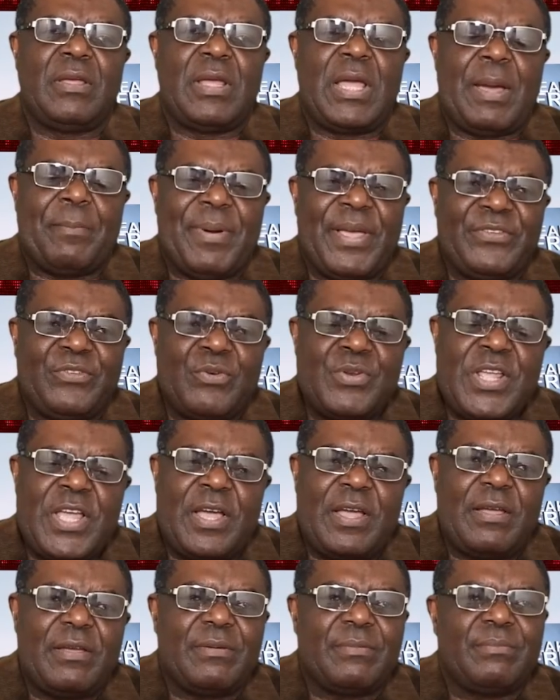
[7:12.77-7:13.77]

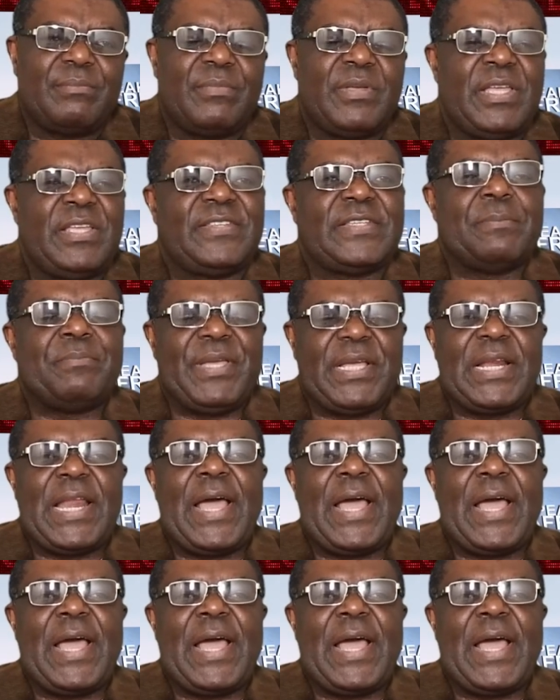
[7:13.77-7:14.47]
Ambazonia, it's a big